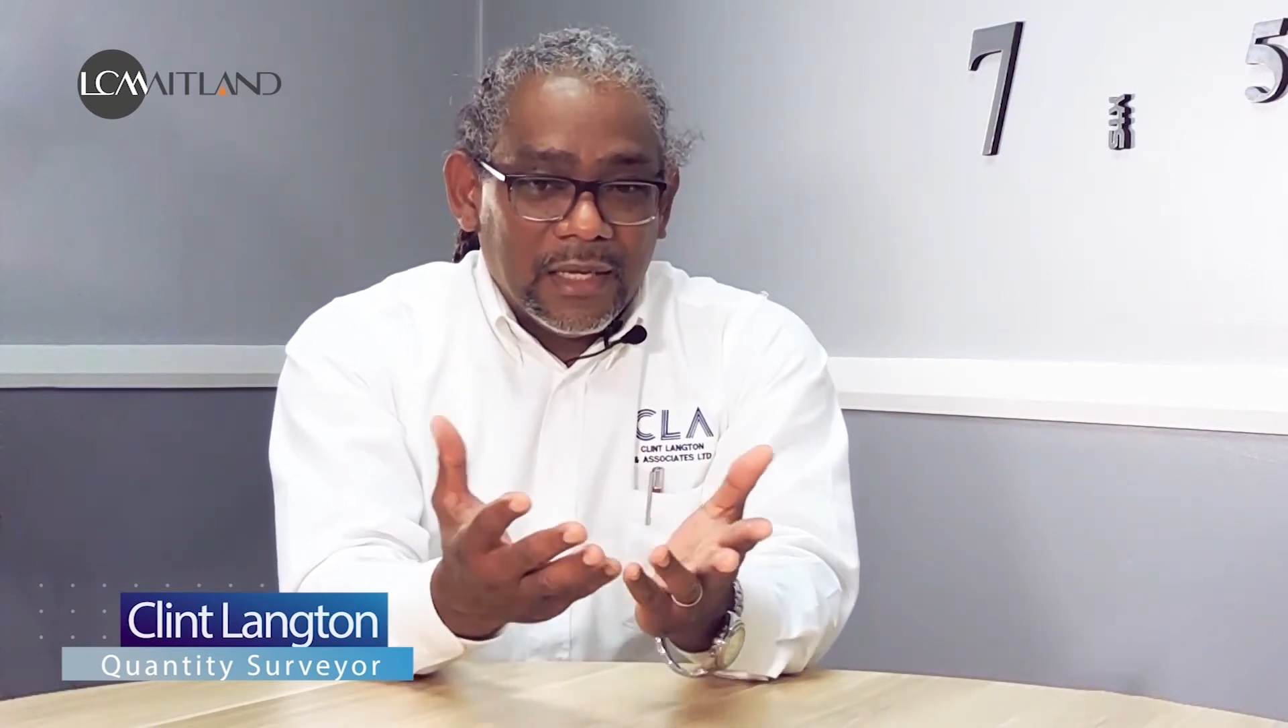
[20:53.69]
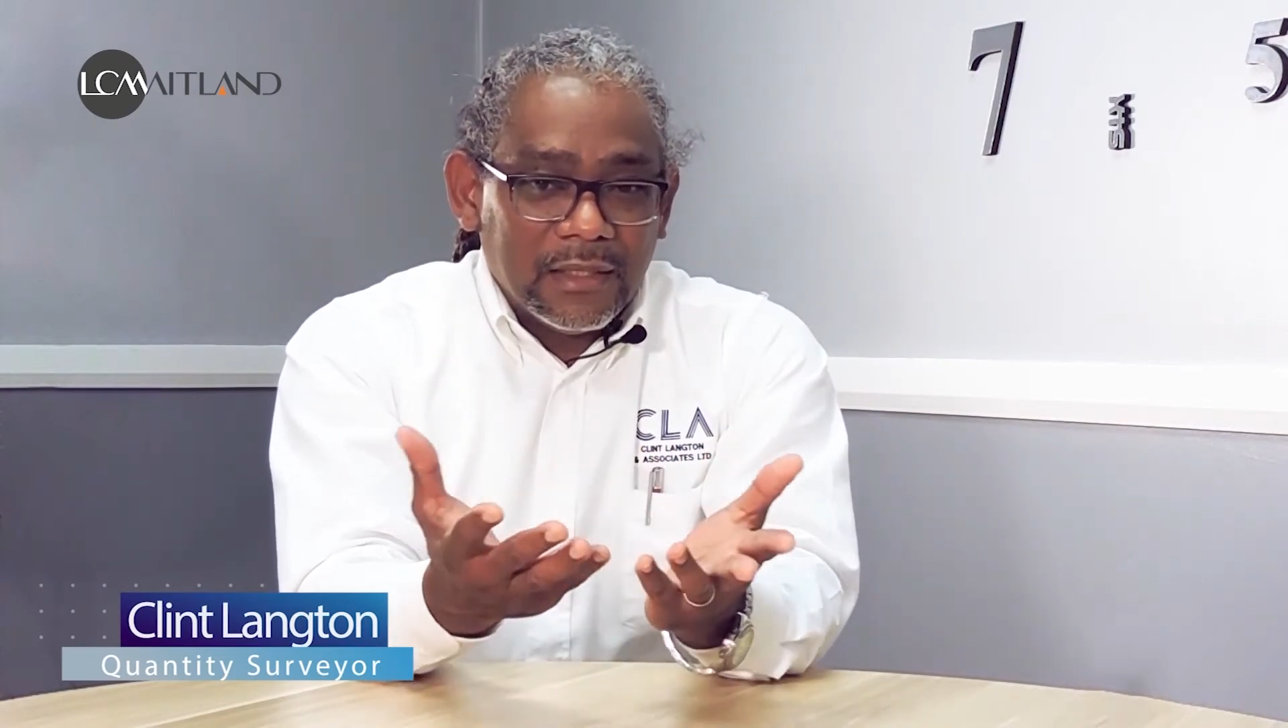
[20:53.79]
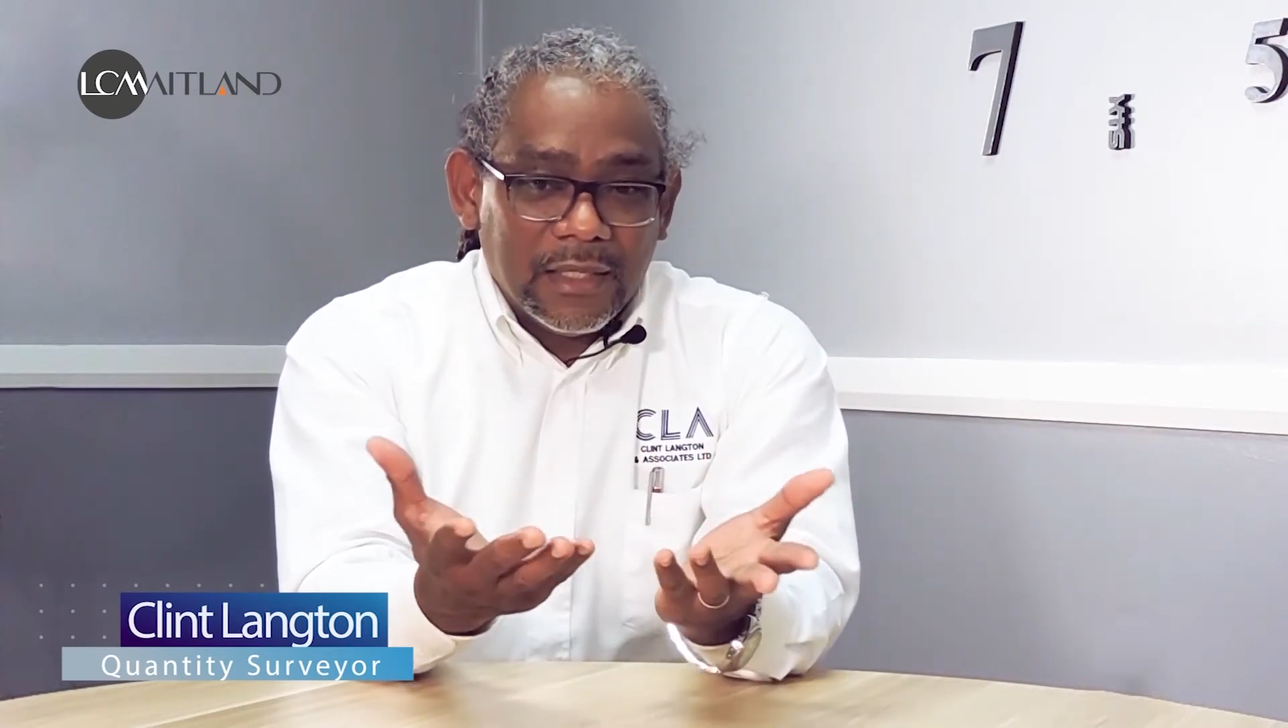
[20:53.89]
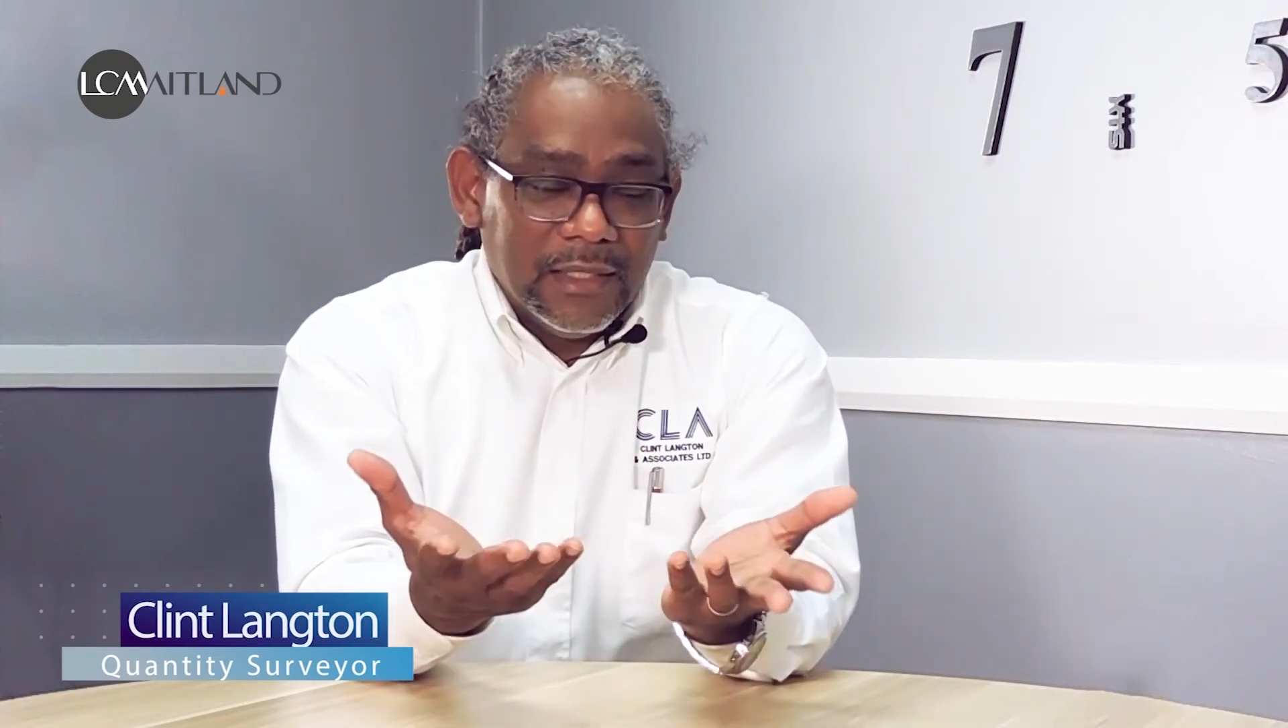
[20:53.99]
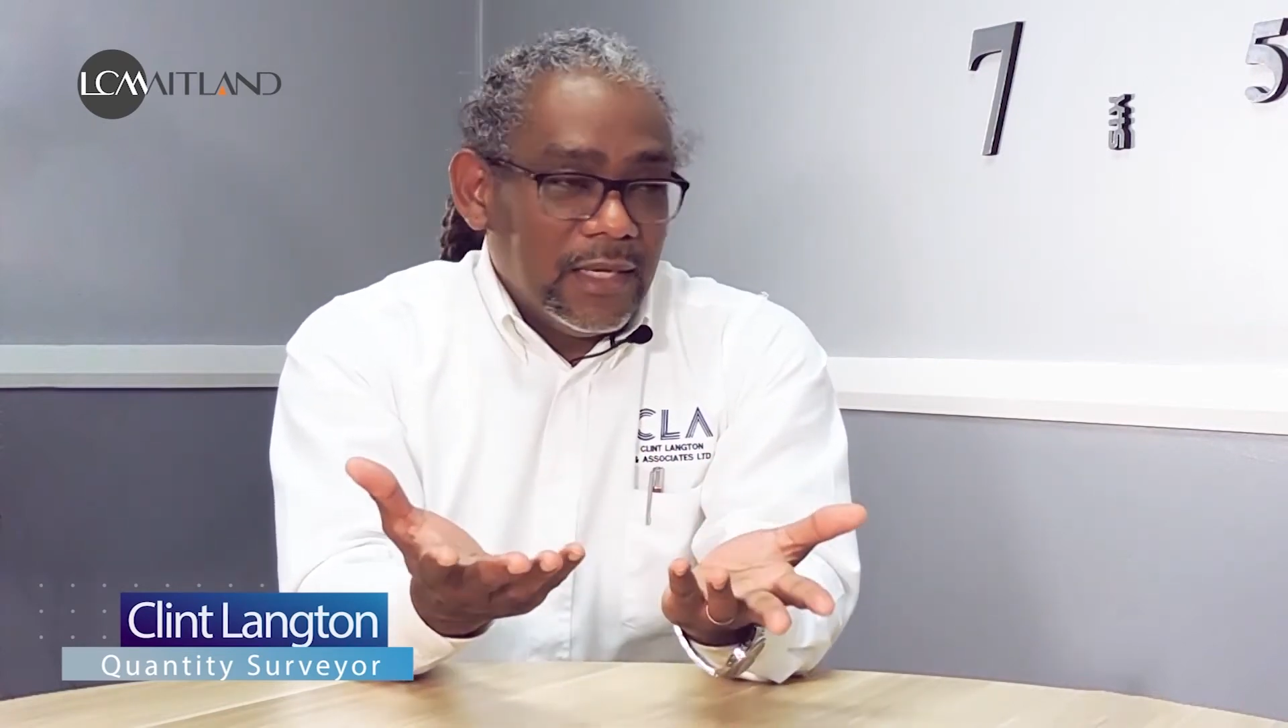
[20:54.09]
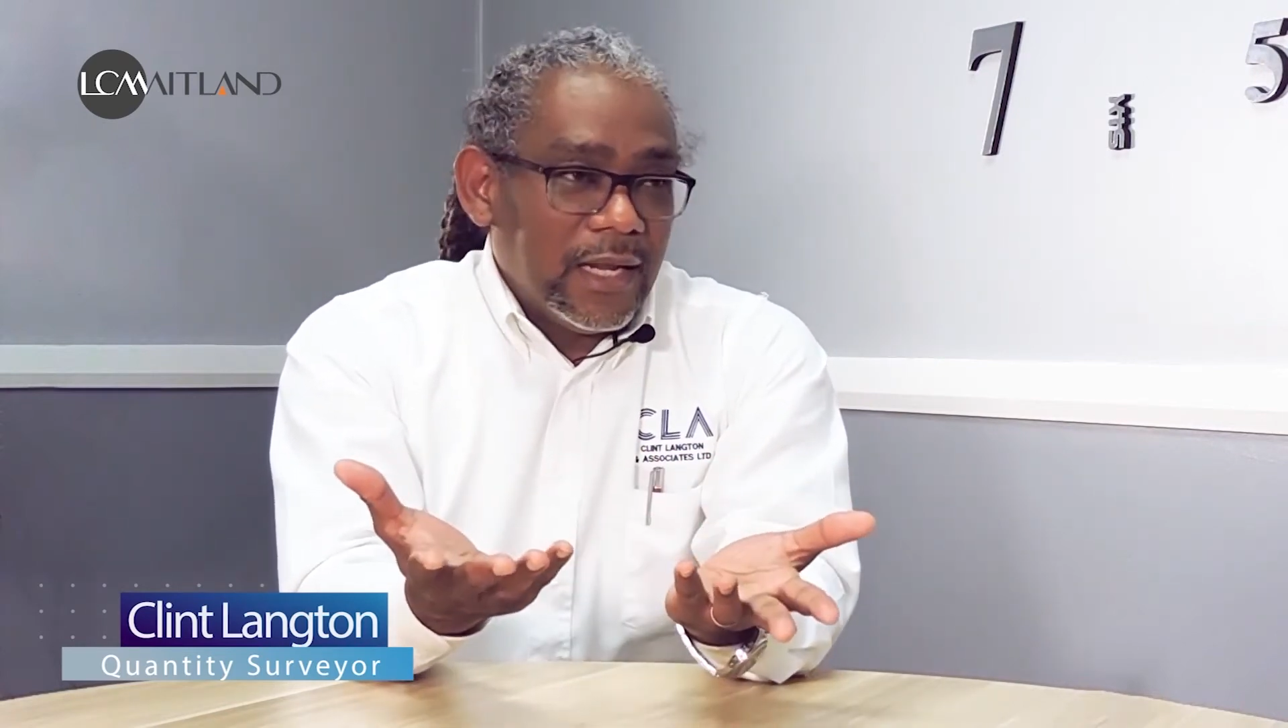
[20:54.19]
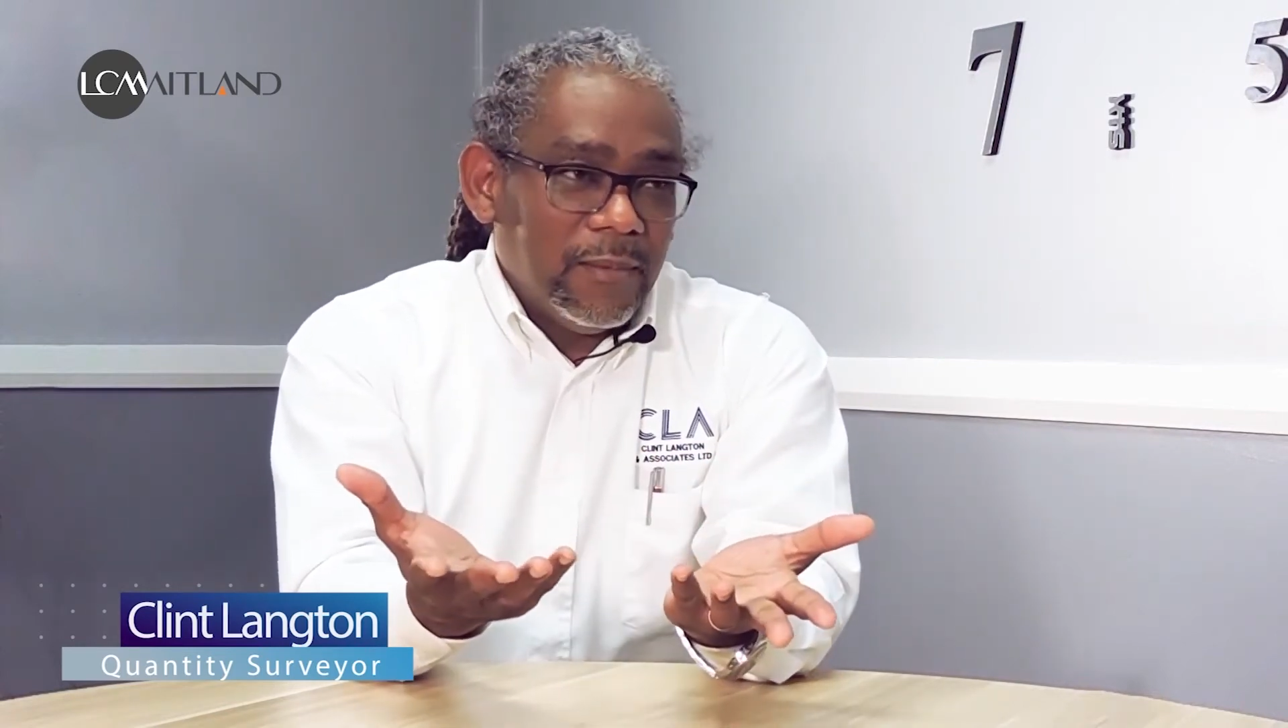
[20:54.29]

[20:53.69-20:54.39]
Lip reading: in the